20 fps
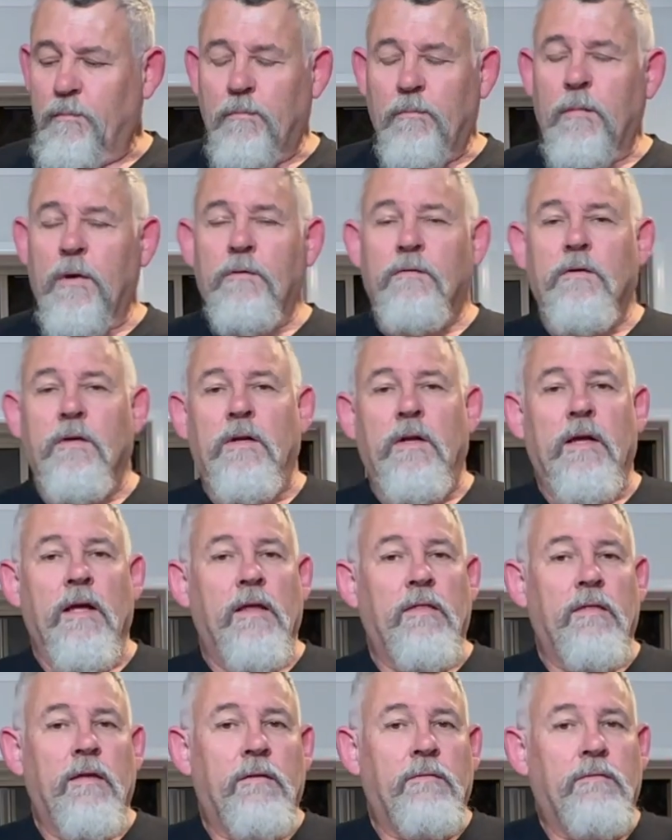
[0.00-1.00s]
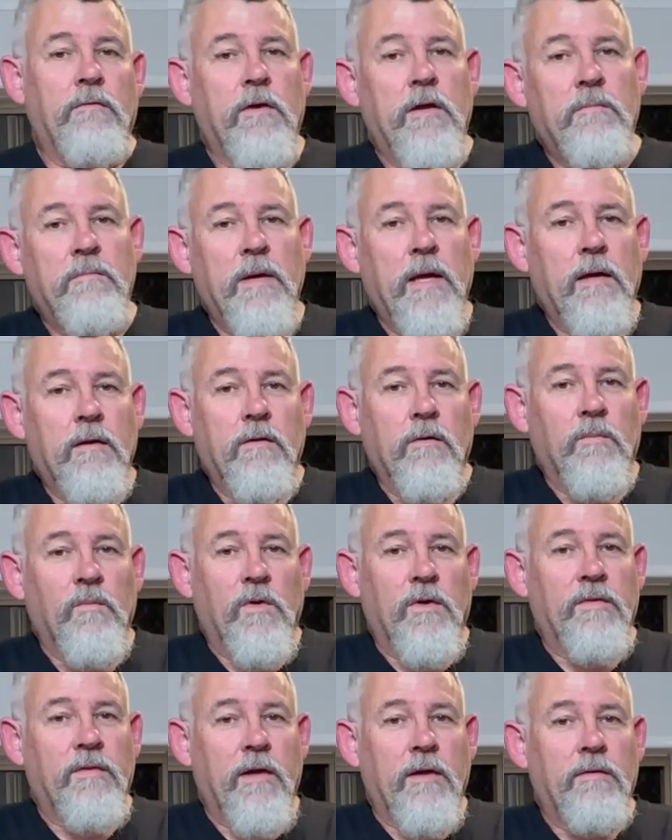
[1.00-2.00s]
mostly to get their feedback on
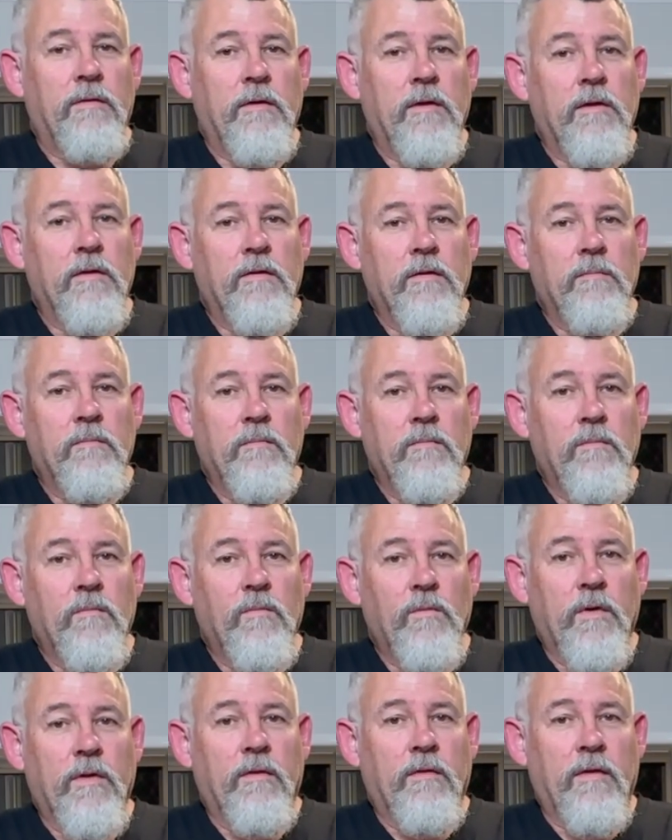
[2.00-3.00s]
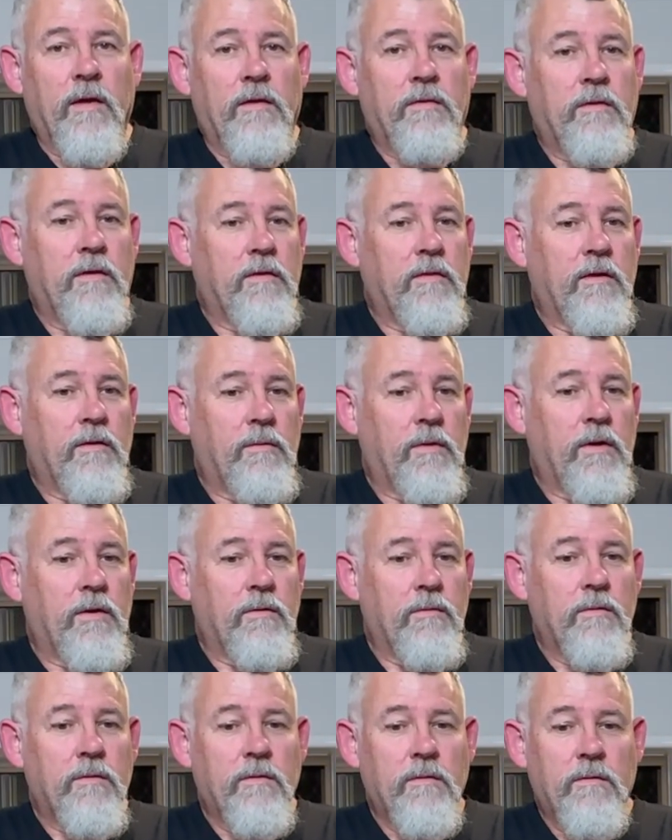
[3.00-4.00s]
what they think of them, whether they think they're any
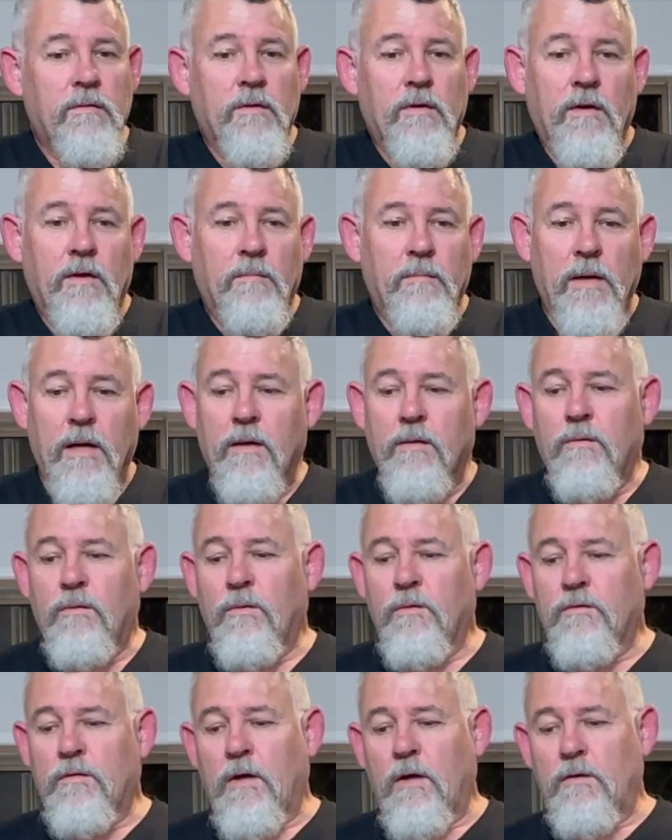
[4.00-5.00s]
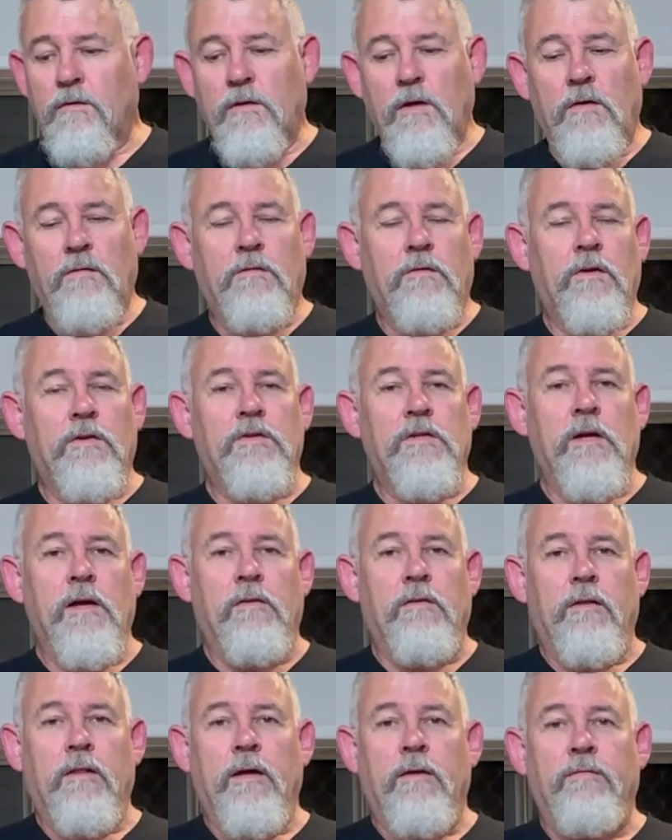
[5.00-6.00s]
good, but also just to
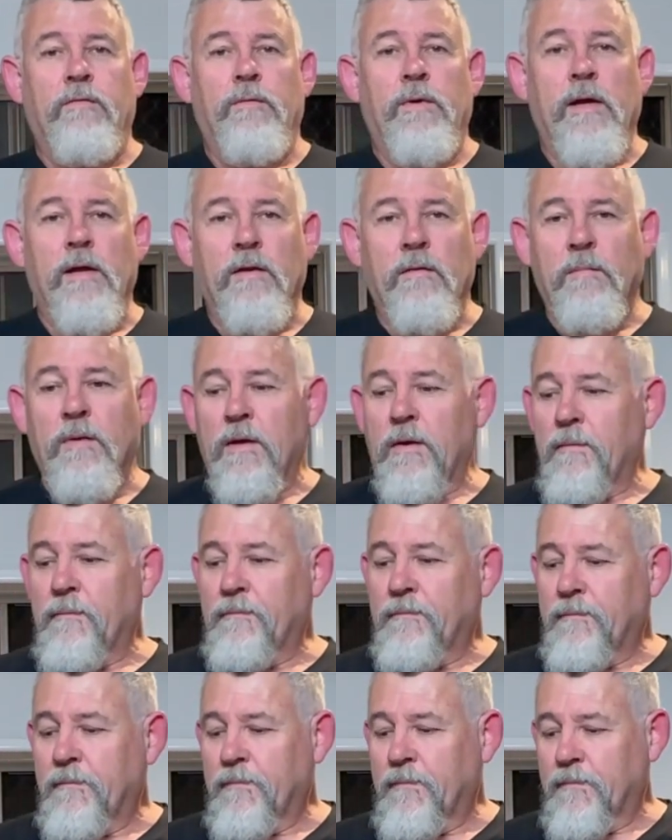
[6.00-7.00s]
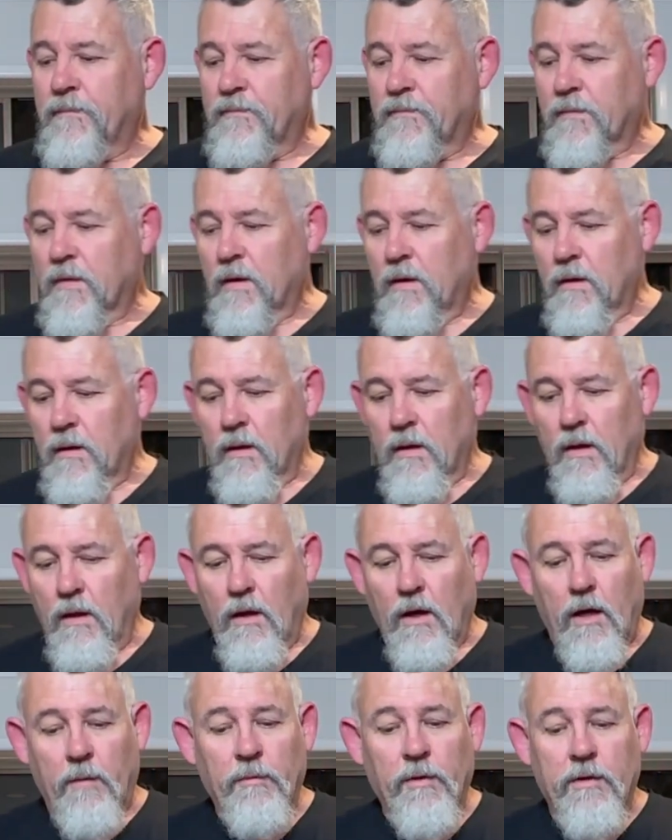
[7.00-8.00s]
share the love around a bit.
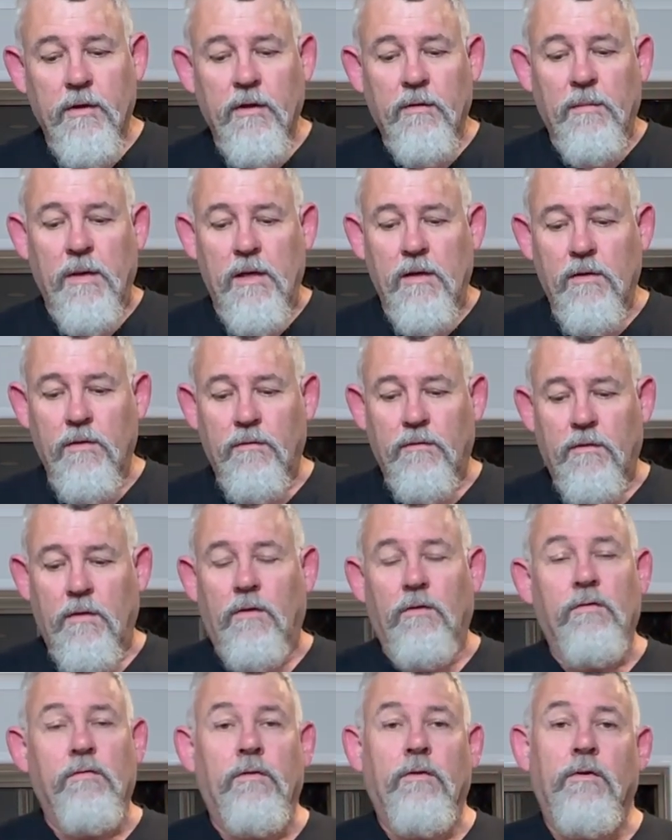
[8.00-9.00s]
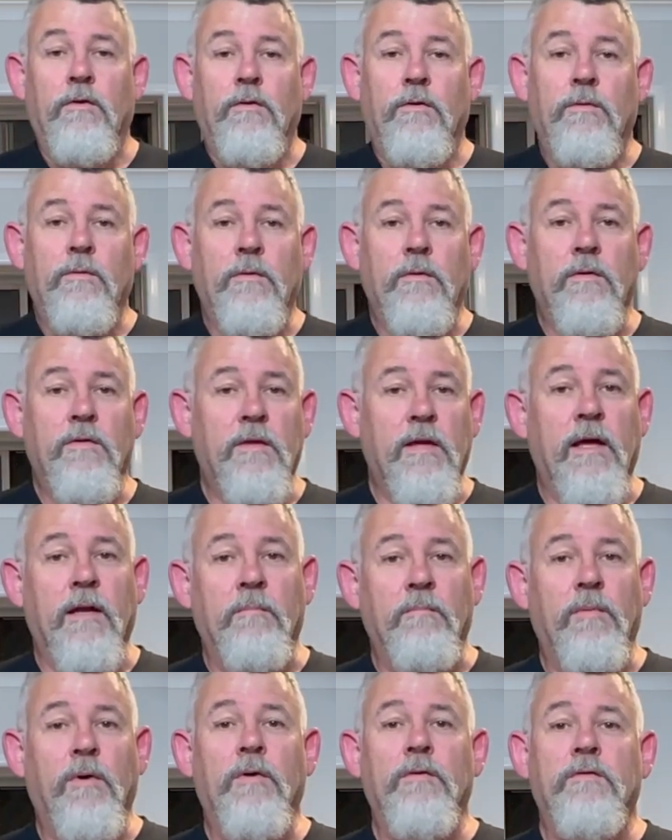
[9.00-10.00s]
I'm not going to make you sit through the
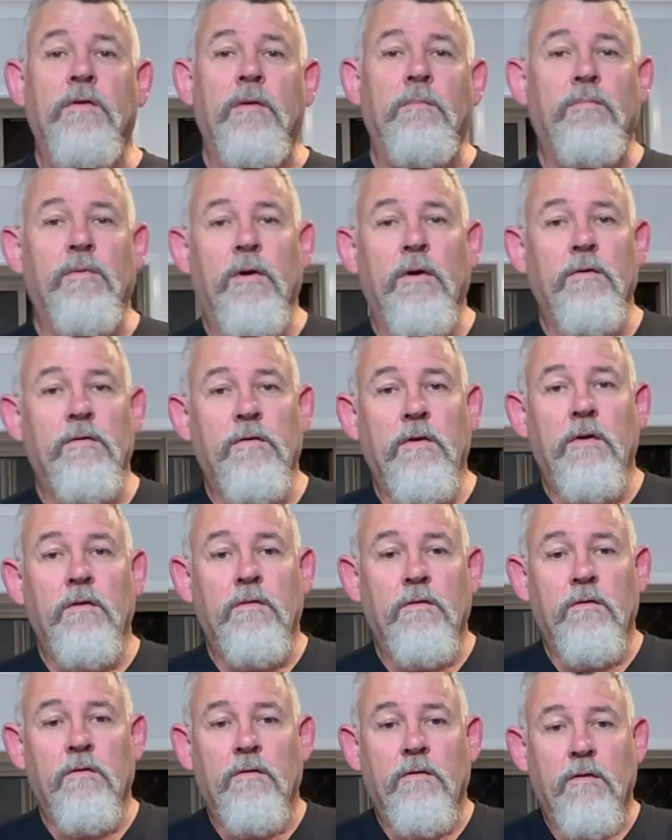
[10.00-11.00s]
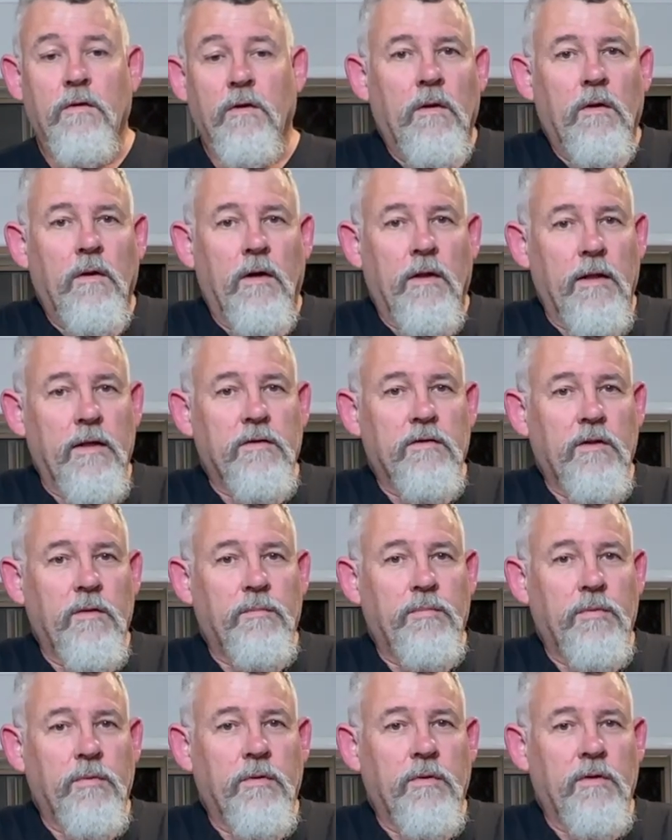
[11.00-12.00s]
unboxing process. I'll actually
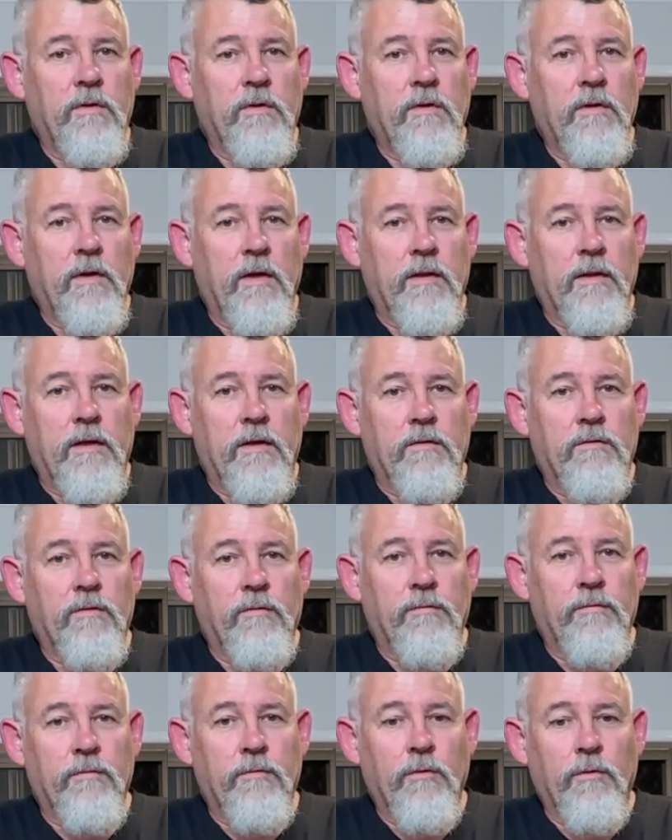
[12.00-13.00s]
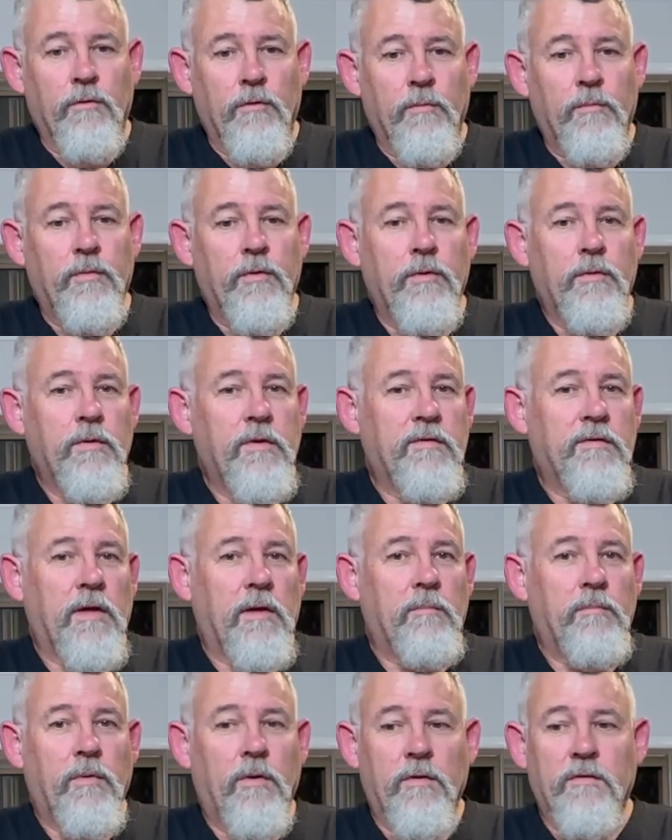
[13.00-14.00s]
put a link to Flora Brewing's
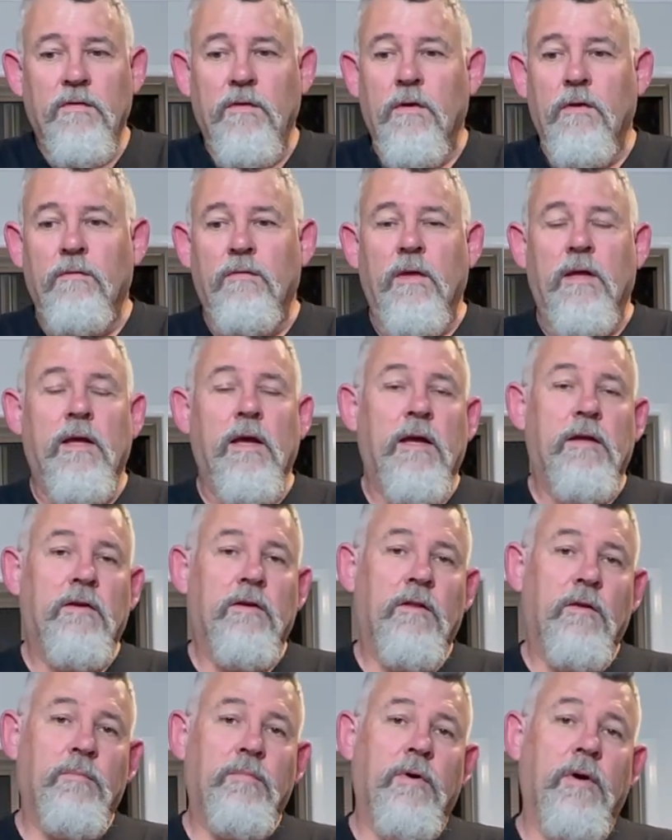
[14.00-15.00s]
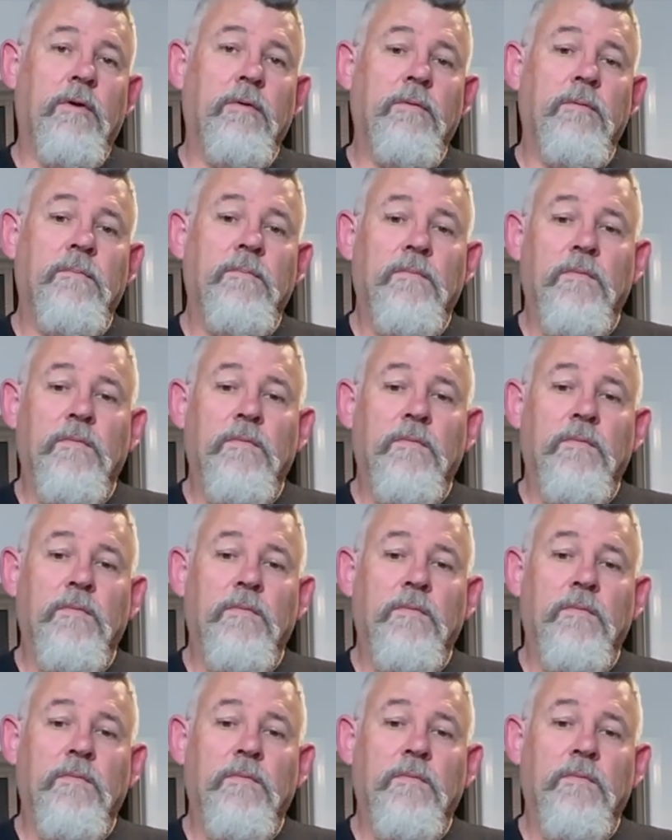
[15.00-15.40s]
unboxing of the Canular Pro.